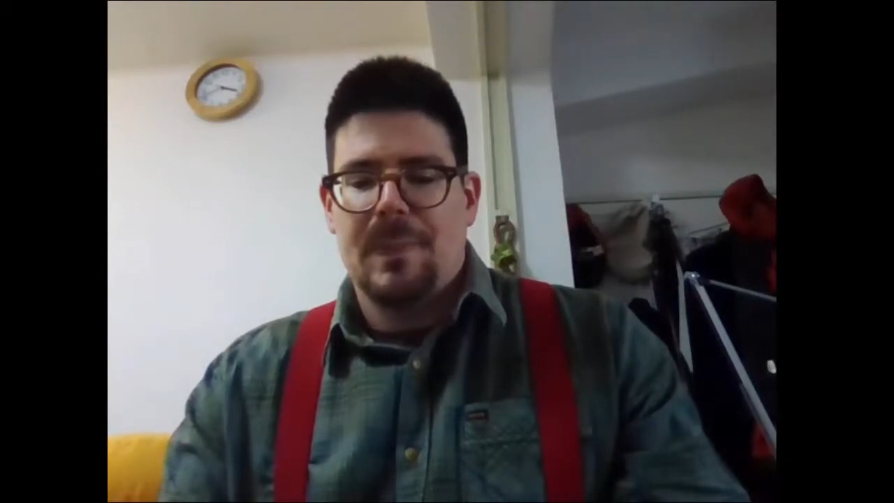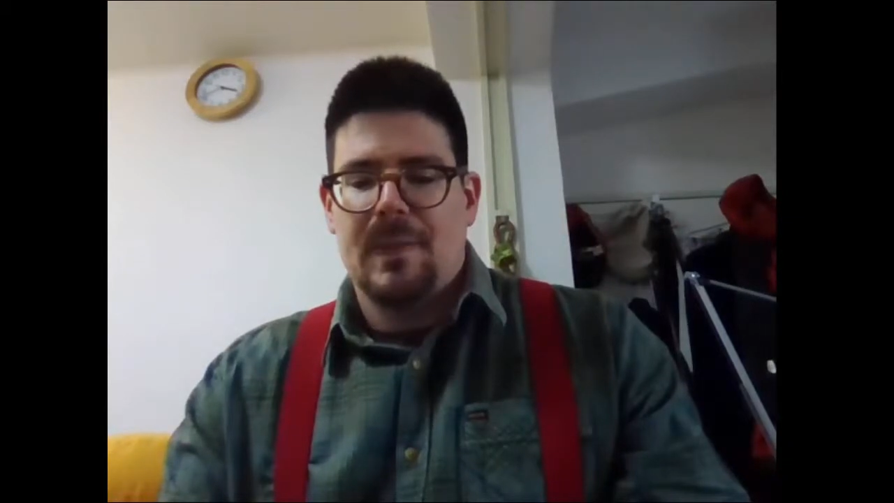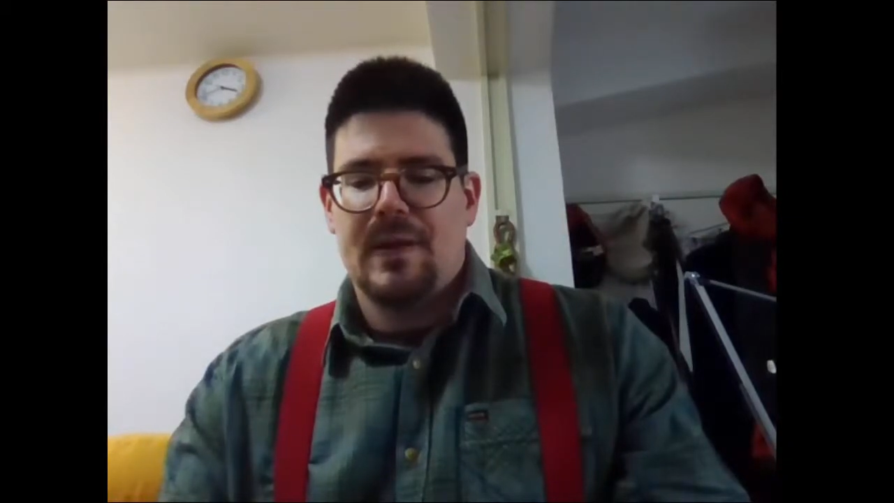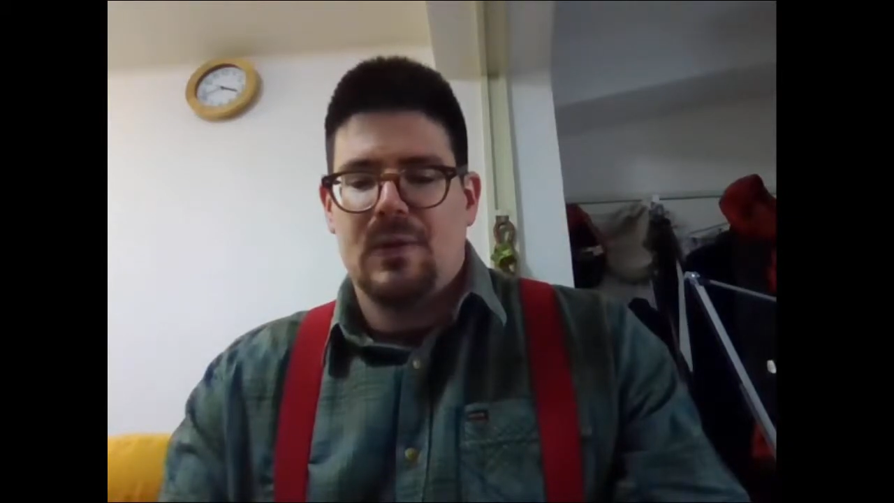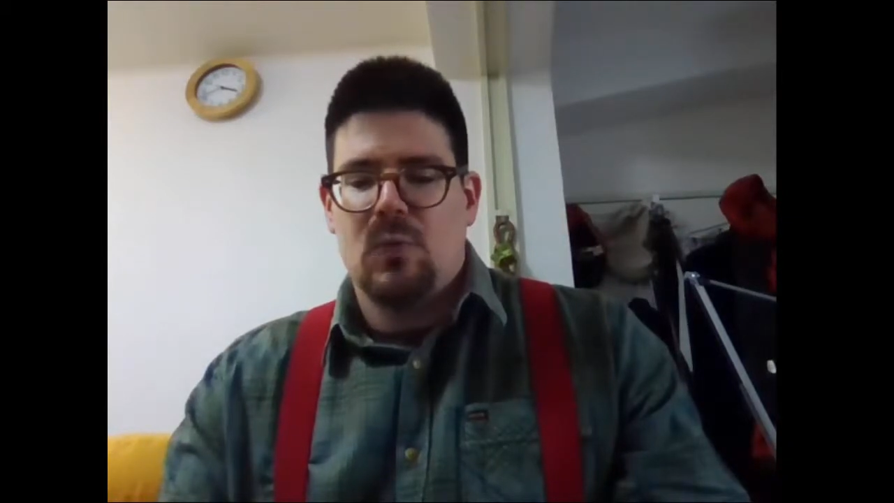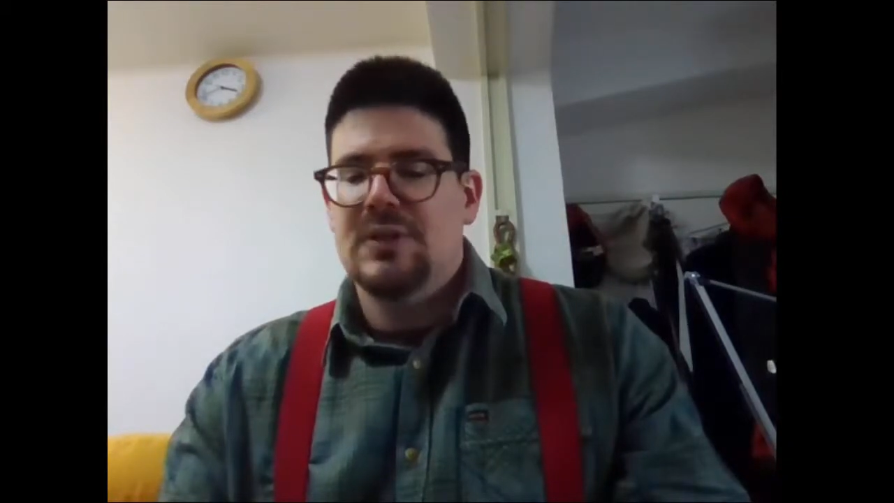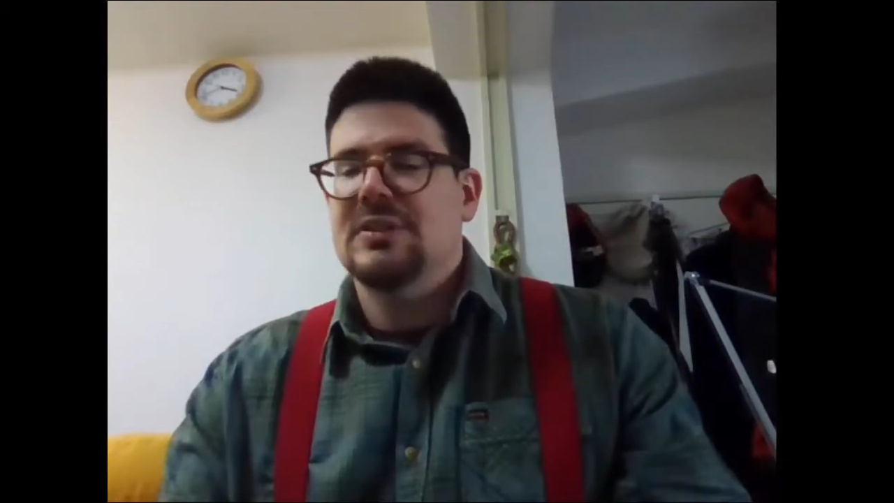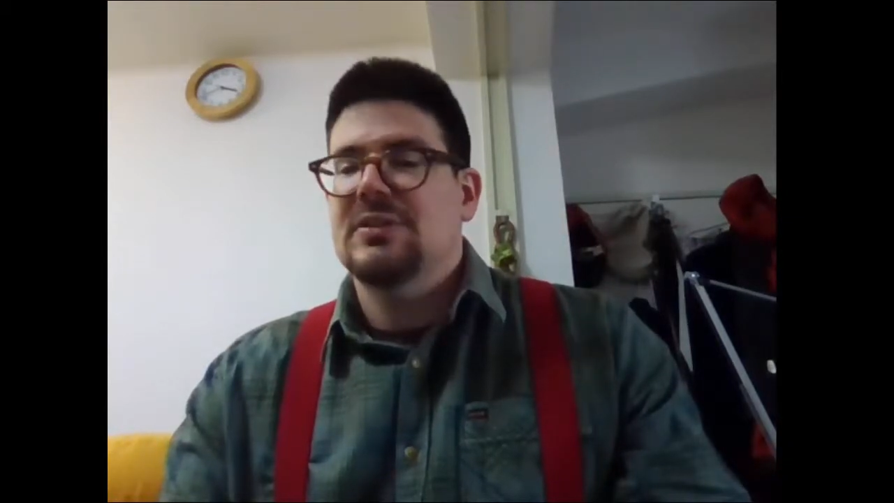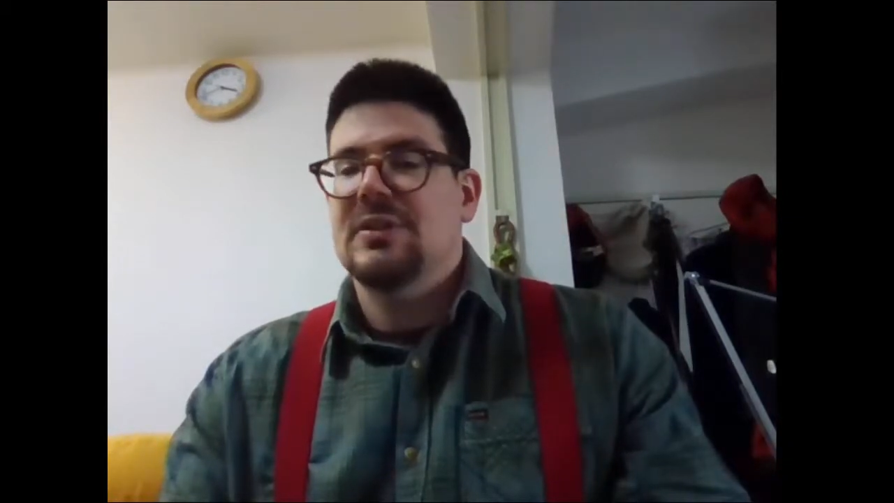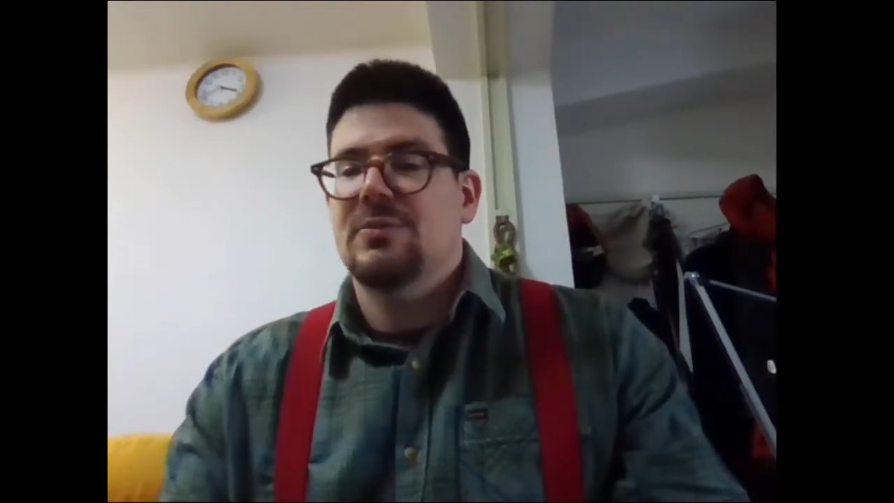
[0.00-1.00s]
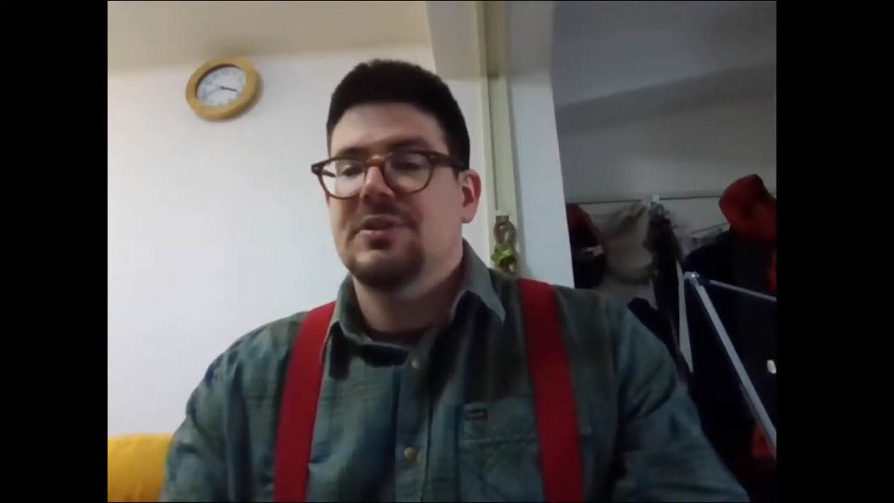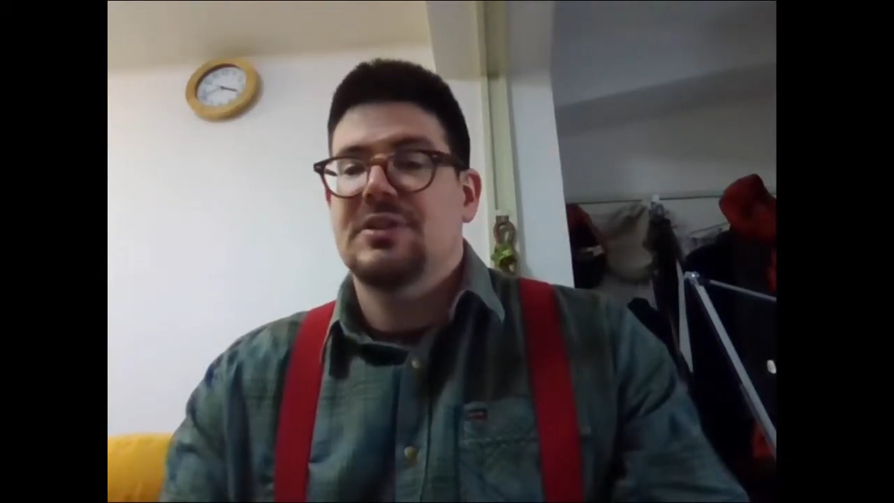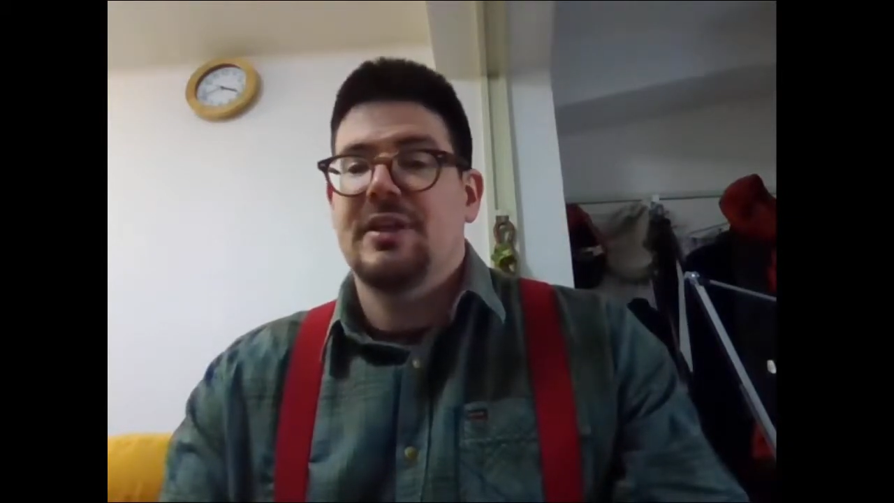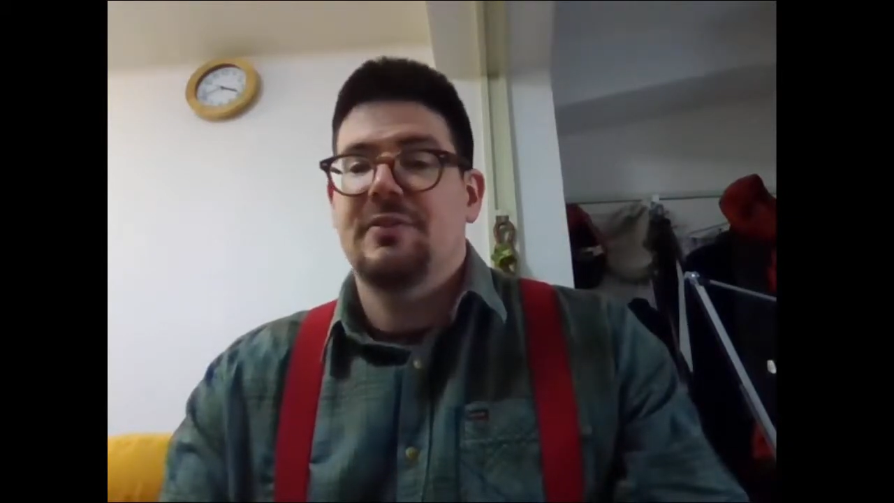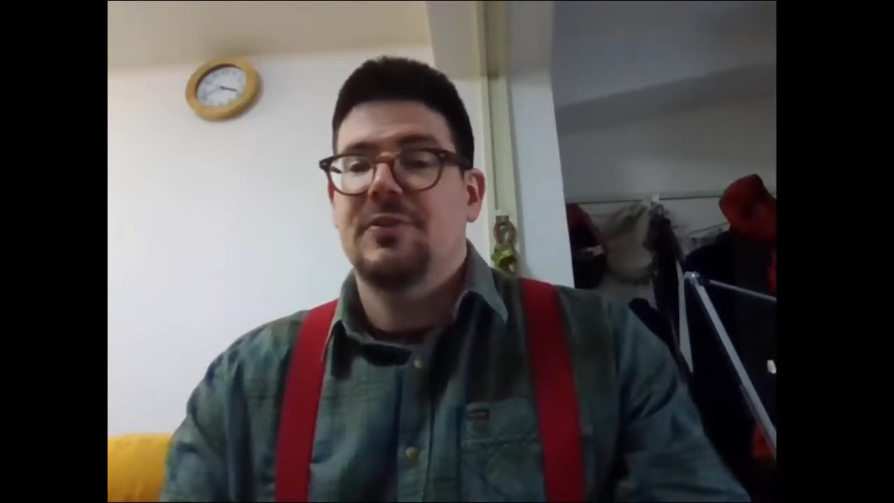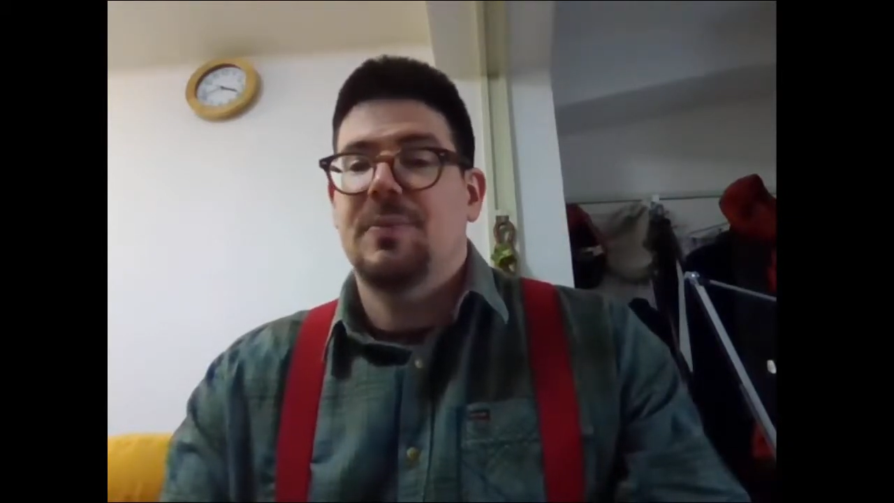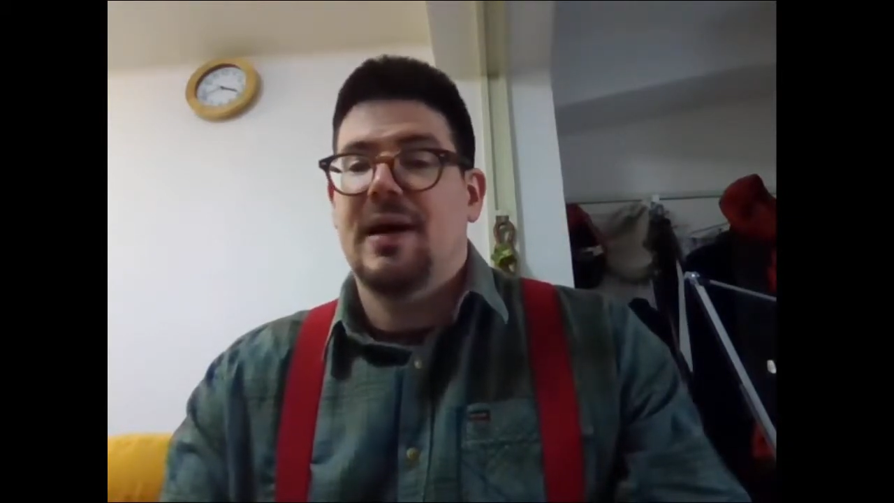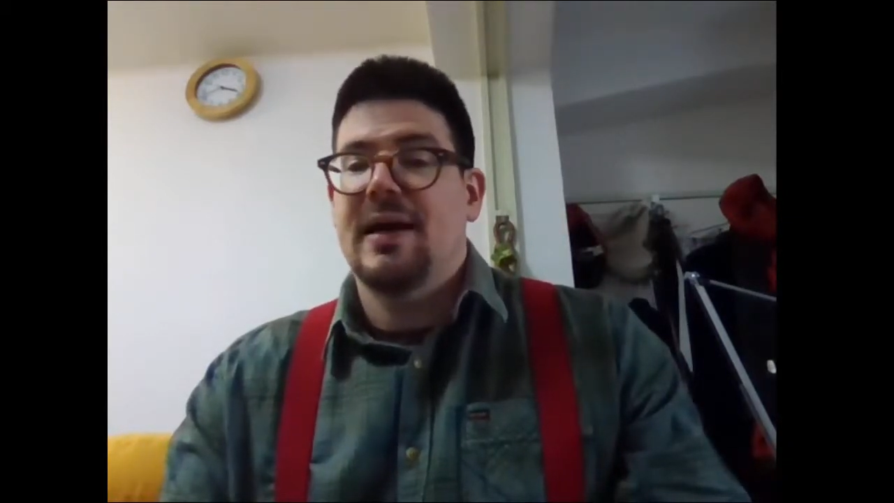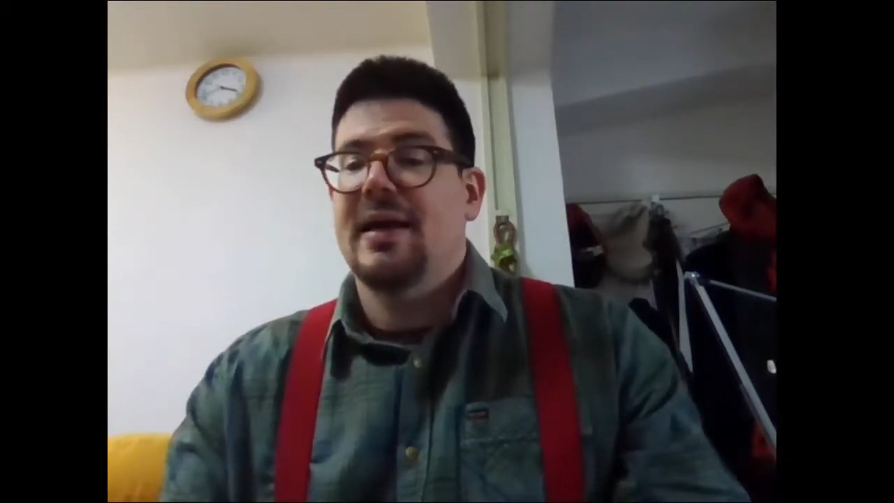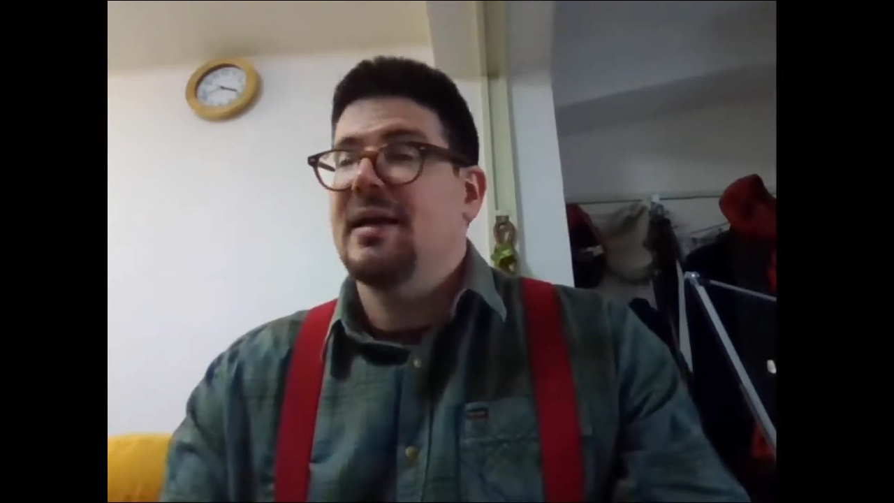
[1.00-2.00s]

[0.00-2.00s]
wasn't received by